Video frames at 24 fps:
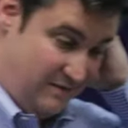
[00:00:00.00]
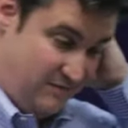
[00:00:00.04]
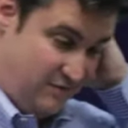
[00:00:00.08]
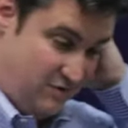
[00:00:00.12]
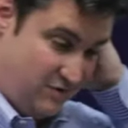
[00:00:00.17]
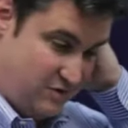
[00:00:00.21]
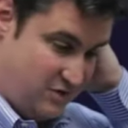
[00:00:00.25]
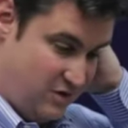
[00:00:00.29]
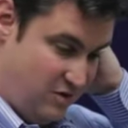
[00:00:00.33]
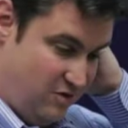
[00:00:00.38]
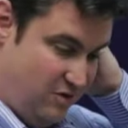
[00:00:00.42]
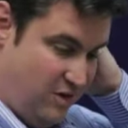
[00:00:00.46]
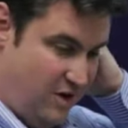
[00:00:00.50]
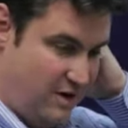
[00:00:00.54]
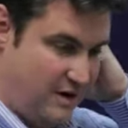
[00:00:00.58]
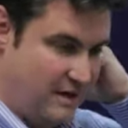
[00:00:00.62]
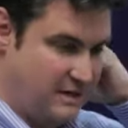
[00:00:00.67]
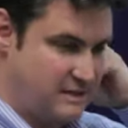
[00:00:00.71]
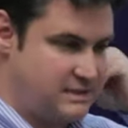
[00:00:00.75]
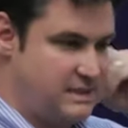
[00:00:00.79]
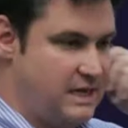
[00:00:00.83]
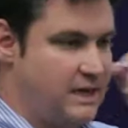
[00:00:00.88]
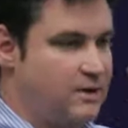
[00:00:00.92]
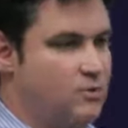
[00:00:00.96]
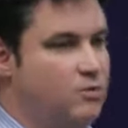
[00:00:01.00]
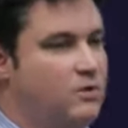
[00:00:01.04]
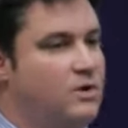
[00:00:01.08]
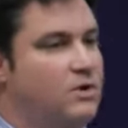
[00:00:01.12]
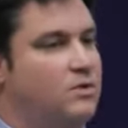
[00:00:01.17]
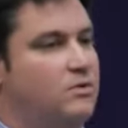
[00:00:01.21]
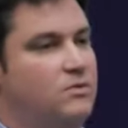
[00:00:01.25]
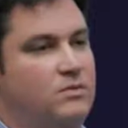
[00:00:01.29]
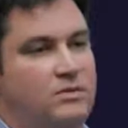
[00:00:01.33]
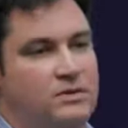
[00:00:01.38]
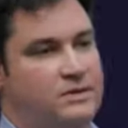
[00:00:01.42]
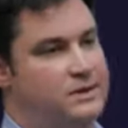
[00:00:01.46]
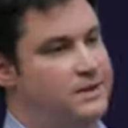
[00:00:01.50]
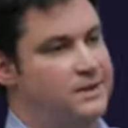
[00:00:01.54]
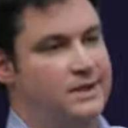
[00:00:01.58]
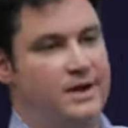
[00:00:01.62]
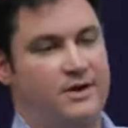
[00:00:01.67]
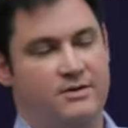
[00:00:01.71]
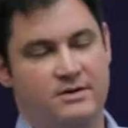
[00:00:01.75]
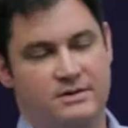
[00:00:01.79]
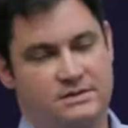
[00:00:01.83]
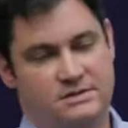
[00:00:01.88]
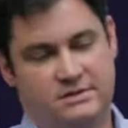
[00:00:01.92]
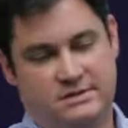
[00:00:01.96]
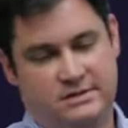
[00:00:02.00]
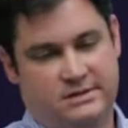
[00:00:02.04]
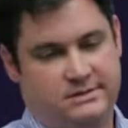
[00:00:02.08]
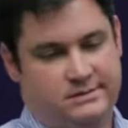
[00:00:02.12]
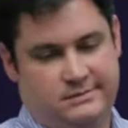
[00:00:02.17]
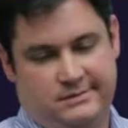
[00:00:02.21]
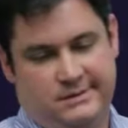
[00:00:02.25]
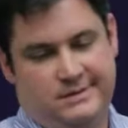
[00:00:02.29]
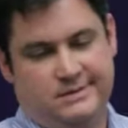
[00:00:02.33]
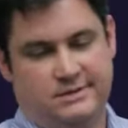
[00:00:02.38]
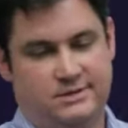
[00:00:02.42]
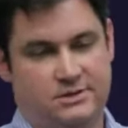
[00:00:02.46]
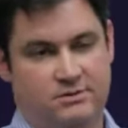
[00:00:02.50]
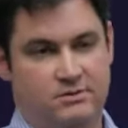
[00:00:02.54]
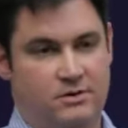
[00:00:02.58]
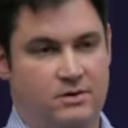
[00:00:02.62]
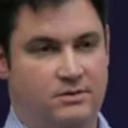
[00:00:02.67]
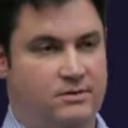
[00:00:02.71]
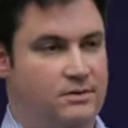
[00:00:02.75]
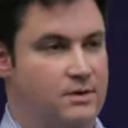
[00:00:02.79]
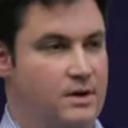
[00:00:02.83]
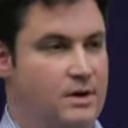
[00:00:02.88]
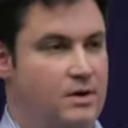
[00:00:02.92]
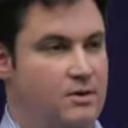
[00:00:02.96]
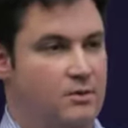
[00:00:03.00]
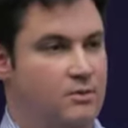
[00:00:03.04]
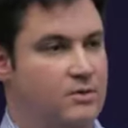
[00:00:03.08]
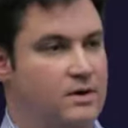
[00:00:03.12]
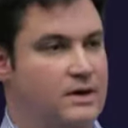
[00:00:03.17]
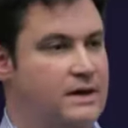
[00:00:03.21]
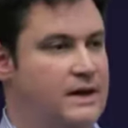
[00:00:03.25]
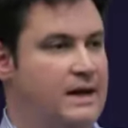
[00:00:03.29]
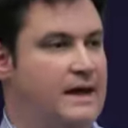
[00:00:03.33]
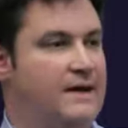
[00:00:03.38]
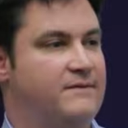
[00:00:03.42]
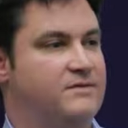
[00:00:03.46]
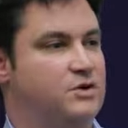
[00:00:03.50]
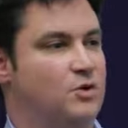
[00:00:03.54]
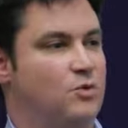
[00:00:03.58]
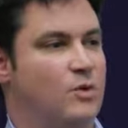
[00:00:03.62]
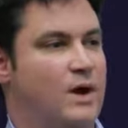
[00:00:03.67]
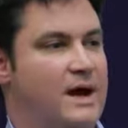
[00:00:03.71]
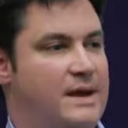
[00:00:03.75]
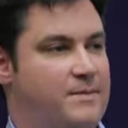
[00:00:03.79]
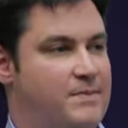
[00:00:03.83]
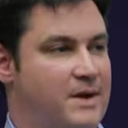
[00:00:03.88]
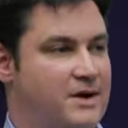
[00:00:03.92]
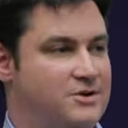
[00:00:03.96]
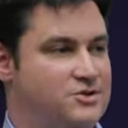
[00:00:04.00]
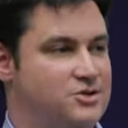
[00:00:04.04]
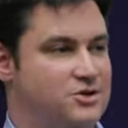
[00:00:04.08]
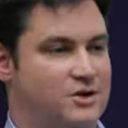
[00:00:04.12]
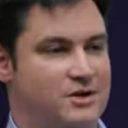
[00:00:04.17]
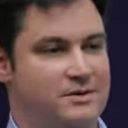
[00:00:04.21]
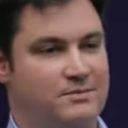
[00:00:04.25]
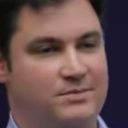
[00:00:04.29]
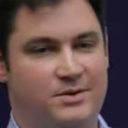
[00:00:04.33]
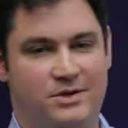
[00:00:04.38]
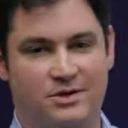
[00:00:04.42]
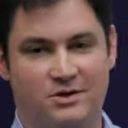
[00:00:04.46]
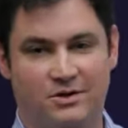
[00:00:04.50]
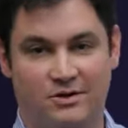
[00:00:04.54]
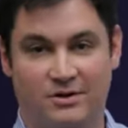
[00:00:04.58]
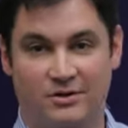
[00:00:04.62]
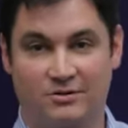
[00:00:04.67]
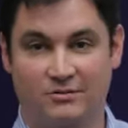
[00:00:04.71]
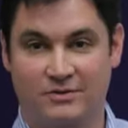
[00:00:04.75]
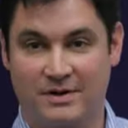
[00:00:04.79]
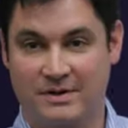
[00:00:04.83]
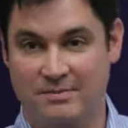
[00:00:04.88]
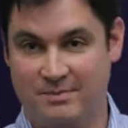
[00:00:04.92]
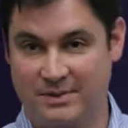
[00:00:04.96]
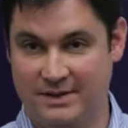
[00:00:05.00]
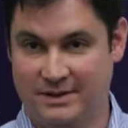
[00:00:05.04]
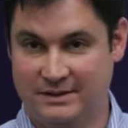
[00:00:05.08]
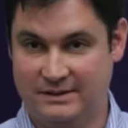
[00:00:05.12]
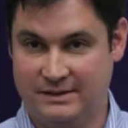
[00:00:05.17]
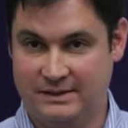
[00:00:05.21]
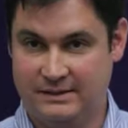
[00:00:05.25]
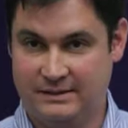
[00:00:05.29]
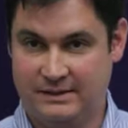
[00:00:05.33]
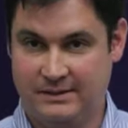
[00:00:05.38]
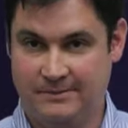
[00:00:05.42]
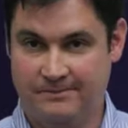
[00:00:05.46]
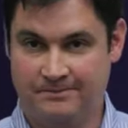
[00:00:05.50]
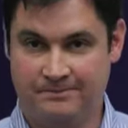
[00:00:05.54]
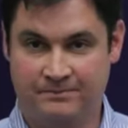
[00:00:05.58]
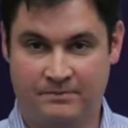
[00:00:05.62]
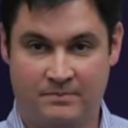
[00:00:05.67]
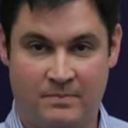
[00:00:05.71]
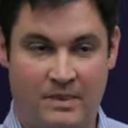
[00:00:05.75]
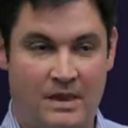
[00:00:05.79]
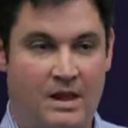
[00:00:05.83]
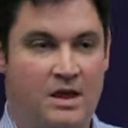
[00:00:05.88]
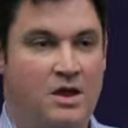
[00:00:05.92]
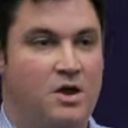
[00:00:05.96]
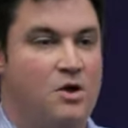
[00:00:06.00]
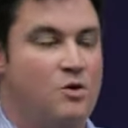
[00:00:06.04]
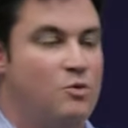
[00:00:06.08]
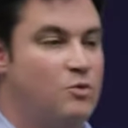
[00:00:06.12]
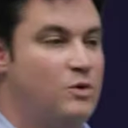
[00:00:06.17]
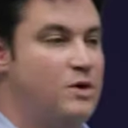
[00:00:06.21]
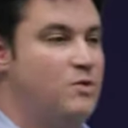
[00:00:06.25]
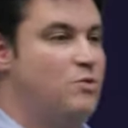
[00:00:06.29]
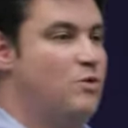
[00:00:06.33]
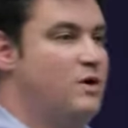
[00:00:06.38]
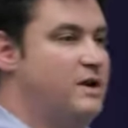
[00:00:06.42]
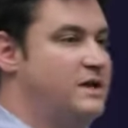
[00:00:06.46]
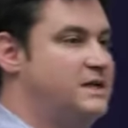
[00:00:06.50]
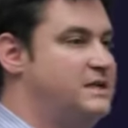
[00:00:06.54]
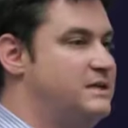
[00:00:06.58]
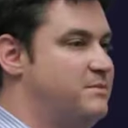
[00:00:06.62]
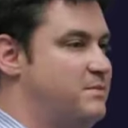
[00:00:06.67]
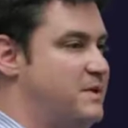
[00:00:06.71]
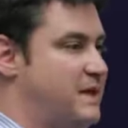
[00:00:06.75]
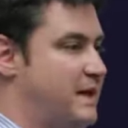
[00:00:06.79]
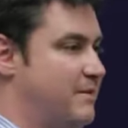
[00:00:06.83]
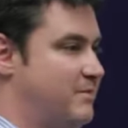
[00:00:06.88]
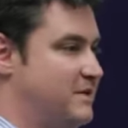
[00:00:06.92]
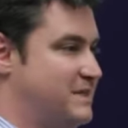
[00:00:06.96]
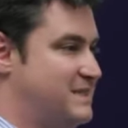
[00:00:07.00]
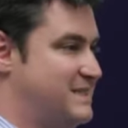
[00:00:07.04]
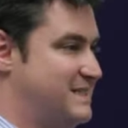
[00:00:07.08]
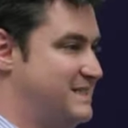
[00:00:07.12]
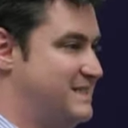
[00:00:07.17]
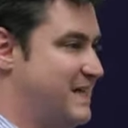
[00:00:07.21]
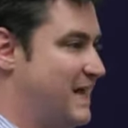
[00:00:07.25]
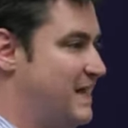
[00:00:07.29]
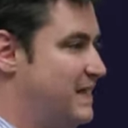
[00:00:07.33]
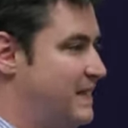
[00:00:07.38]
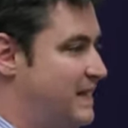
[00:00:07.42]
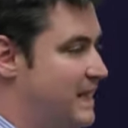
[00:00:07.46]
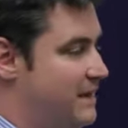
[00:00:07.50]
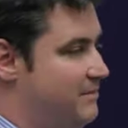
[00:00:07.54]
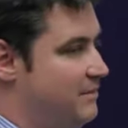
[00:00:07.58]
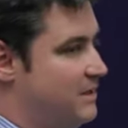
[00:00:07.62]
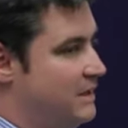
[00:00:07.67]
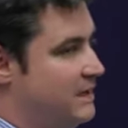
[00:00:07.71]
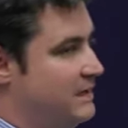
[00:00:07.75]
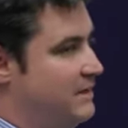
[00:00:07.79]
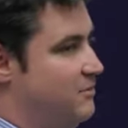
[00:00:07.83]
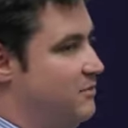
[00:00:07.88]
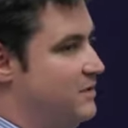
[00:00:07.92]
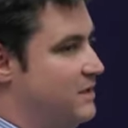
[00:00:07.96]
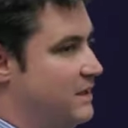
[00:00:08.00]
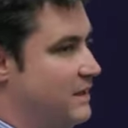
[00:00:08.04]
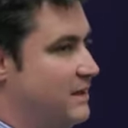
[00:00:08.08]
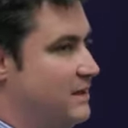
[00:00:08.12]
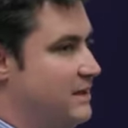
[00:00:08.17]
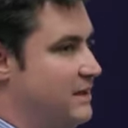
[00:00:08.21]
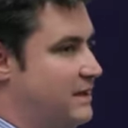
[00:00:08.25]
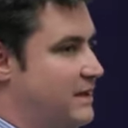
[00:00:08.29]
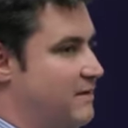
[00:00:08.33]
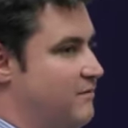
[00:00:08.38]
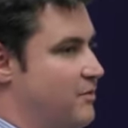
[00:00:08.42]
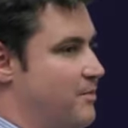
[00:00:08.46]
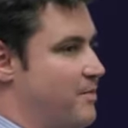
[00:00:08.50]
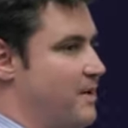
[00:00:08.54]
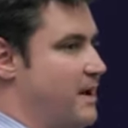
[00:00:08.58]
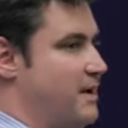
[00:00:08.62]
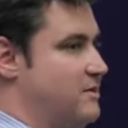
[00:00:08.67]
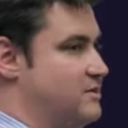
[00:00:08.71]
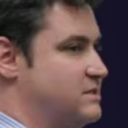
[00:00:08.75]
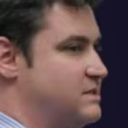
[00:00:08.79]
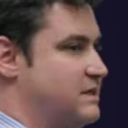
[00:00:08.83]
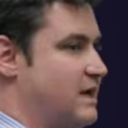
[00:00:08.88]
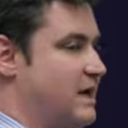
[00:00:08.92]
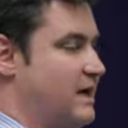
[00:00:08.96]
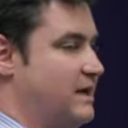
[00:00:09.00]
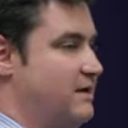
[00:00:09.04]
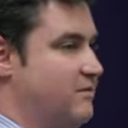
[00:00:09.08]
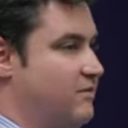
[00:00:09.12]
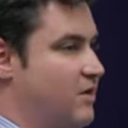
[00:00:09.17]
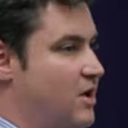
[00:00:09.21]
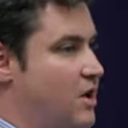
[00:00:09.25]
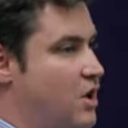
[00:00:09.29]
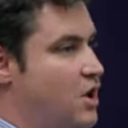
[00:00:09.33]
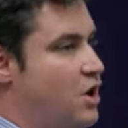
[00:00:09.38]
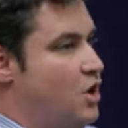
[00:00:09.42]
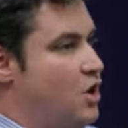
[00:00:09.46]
it for so long, it's like, well, it's screwed. We're going to have to wipe out your computer and rebuild it. We wanted to be able to dynamically, with a click of a mouse, kind of